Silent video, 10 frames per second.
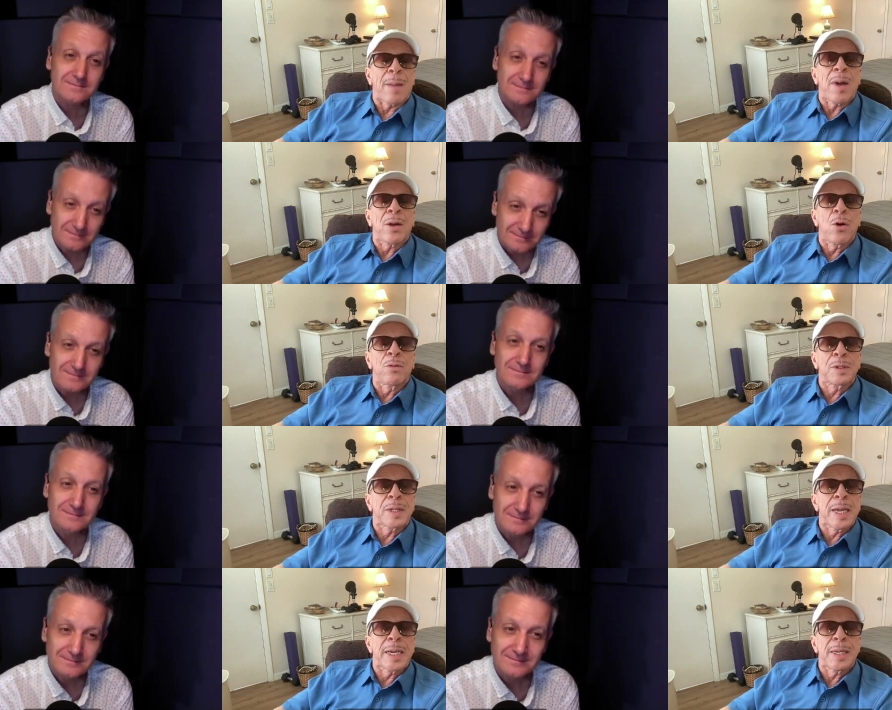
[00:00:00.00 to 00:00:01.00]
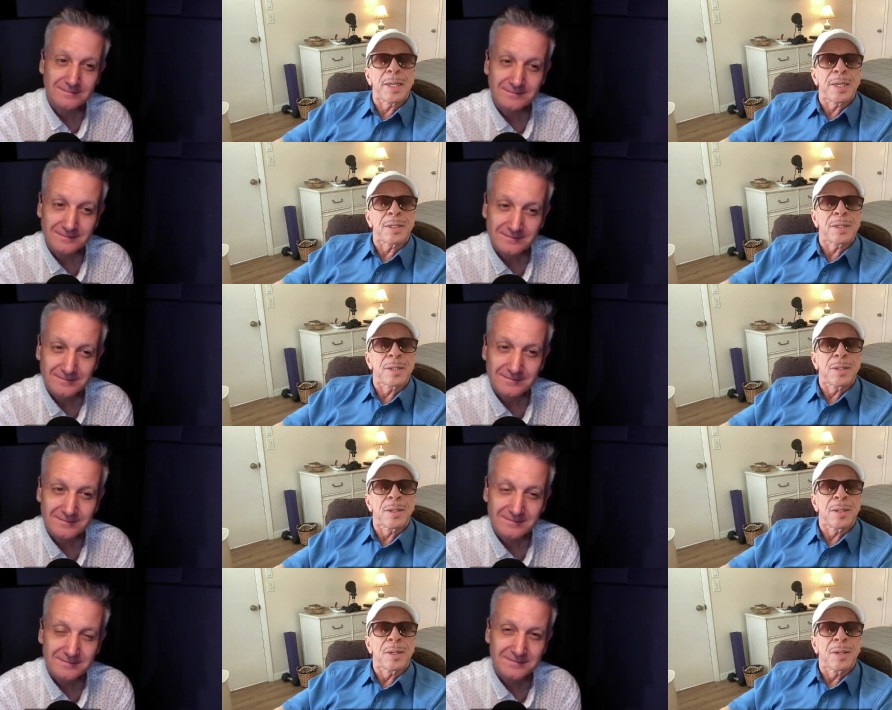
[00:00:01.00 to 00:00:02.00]
Speaker 1: Am I overthinking this?
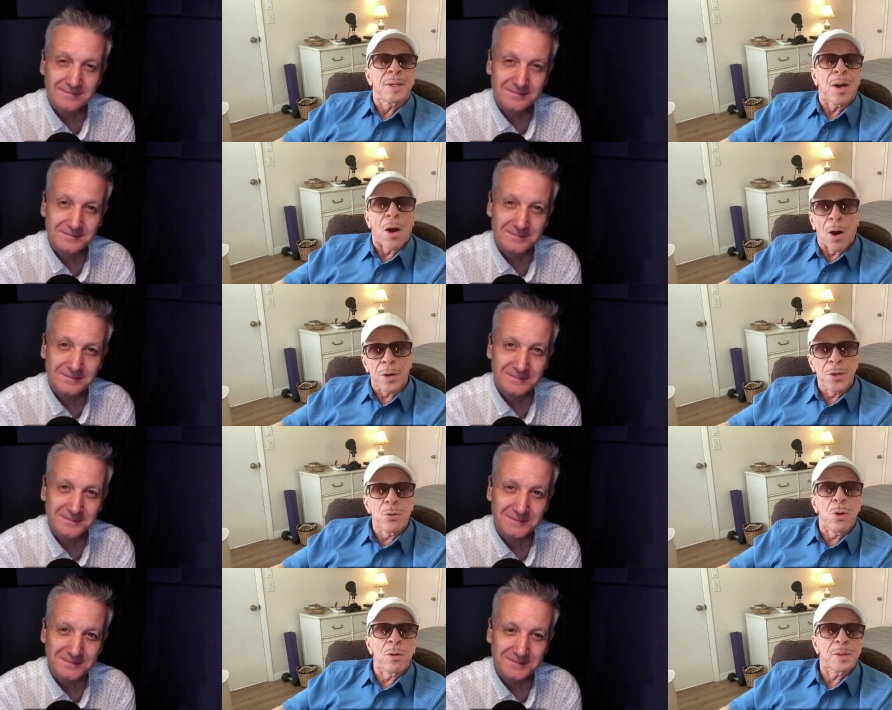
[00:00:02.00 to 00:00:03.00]
Are you